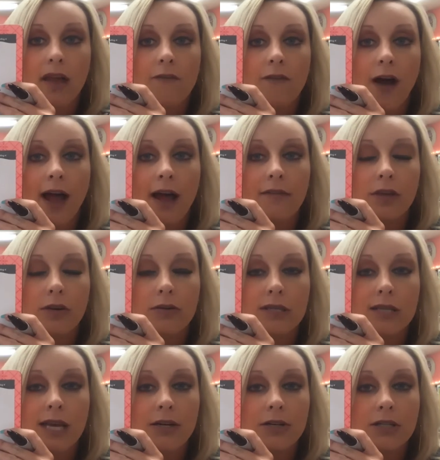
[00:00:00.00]
If I have those
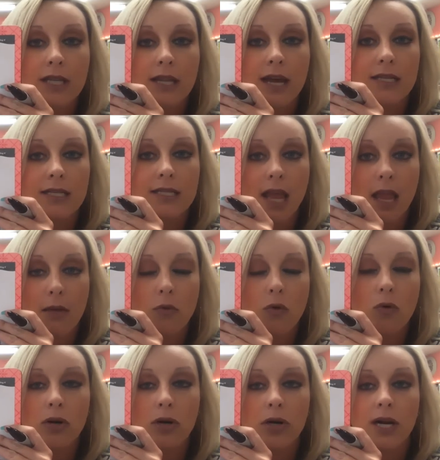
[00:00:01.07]
letters in that same
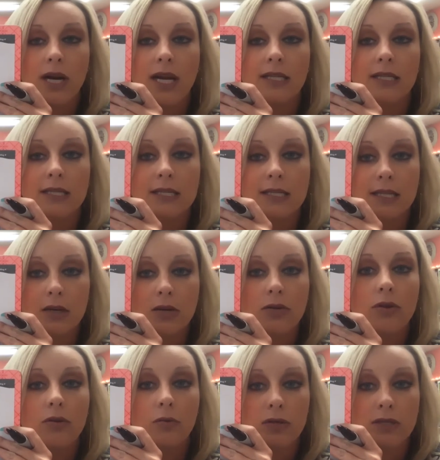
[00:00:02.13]
order, it's still
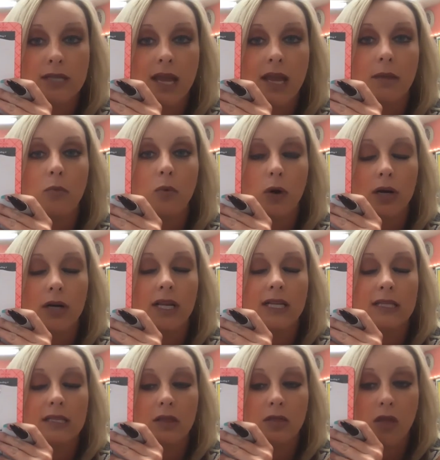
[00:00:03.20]
the same word.
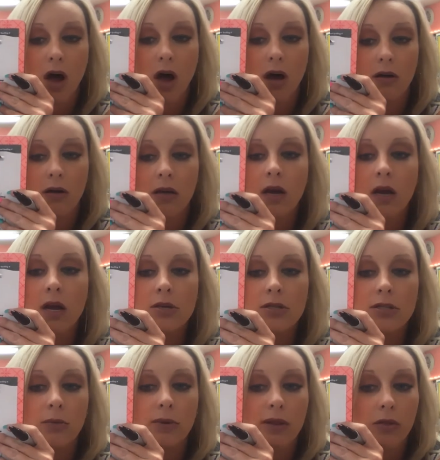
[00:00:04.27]
It's log.
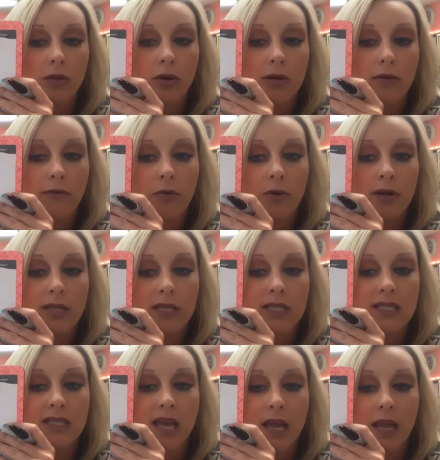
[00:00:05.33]
So we looked for the
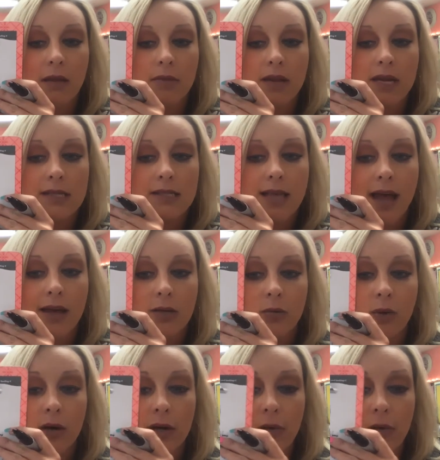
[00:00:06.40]
same exact word.